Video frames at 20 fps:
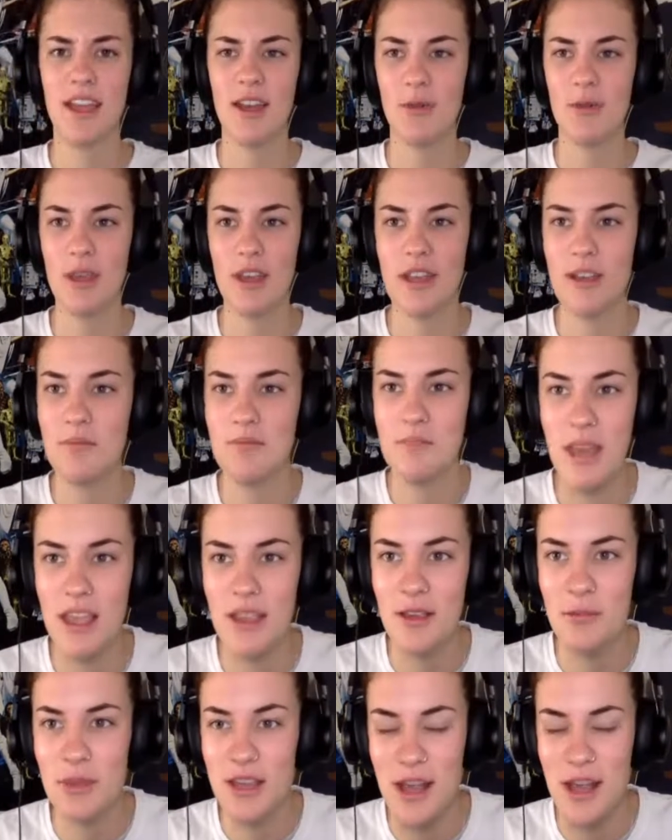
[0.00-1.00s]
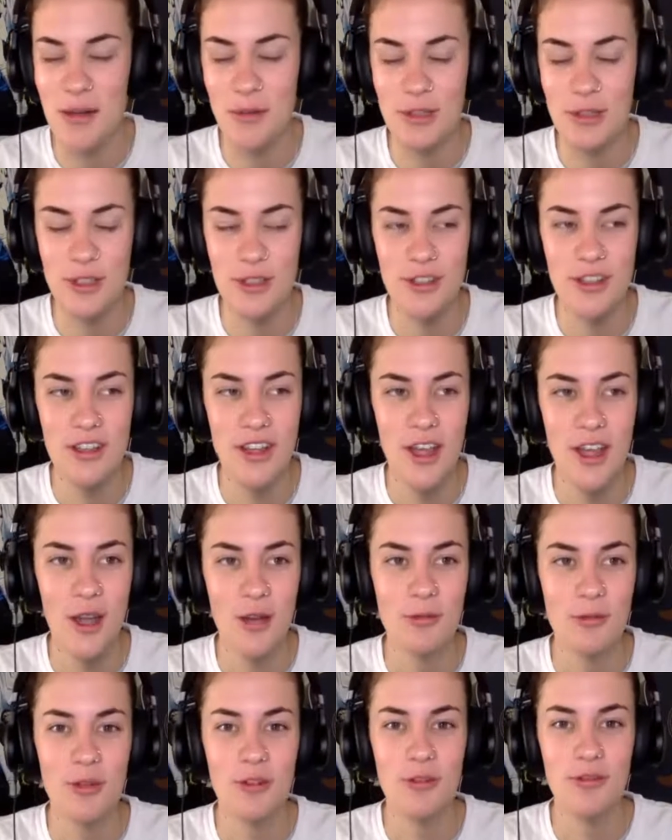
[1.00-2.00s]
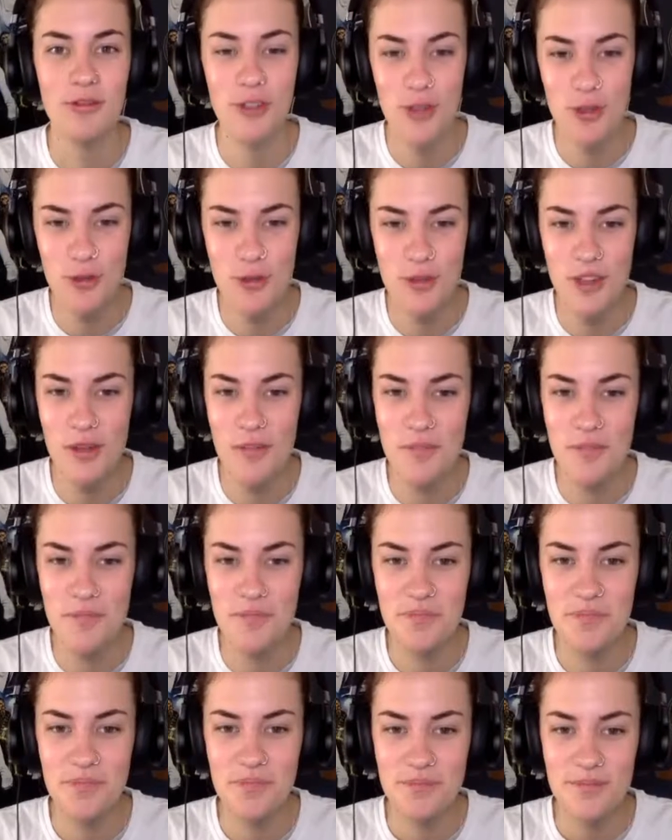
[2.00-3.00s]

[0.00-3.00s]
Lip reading: and we may be able to review them.